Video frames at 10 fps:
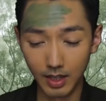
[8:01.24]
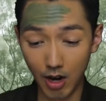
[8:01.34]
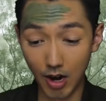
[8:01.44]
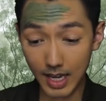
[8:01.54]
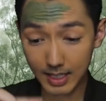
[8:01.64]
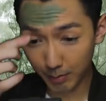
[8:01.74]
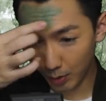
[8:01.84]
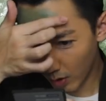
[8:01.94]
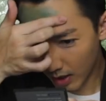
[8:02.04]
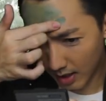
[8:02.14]
Now, as I'm
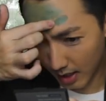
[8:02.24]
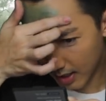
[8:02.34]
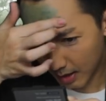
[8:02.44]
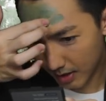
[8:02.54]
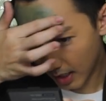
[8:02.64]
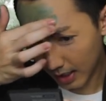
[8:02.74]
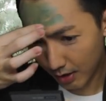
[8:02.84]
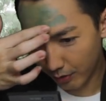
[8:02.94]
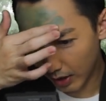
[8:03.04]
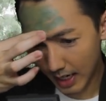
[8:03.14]
doing this, I'm starting
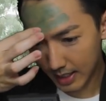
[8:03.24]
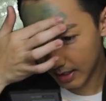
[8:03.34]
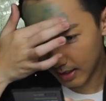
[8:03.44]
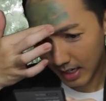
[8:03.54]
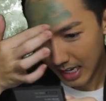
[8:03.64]
to realize